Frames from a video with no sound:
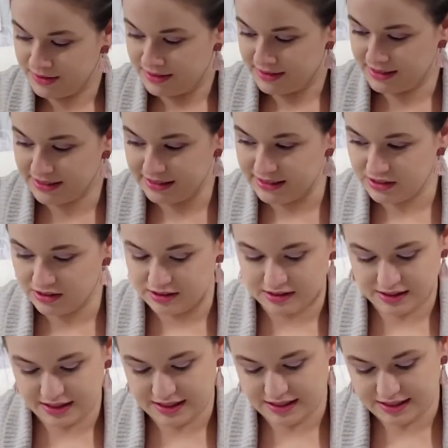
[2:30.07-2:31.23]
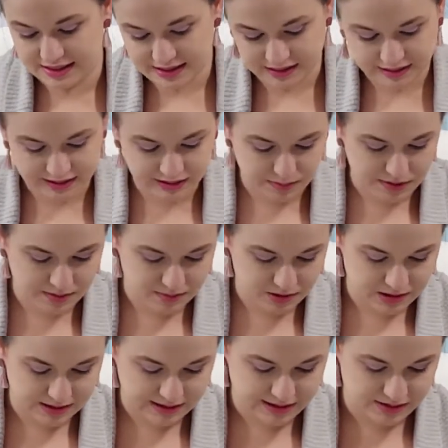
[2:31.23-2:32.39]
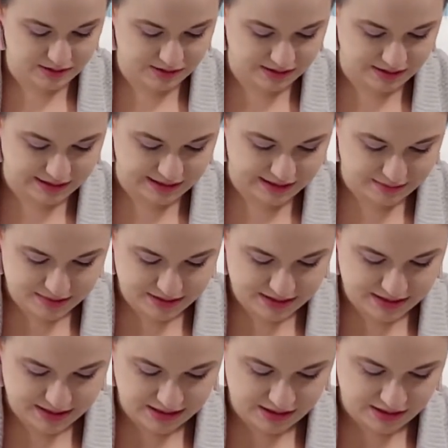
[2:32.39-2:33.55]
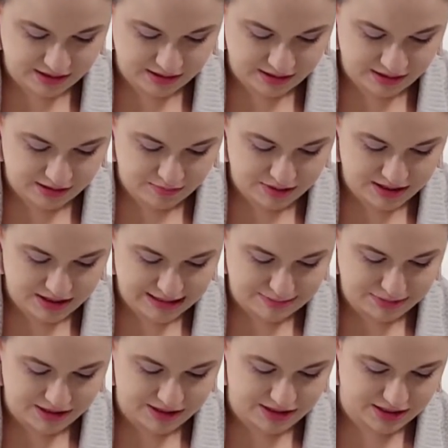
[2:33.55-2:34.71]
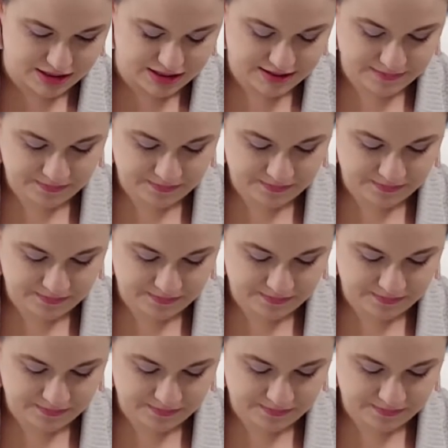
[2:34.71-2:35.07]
The glitter, it needs a little bit more glitter on the lips. They're a little bit sparse.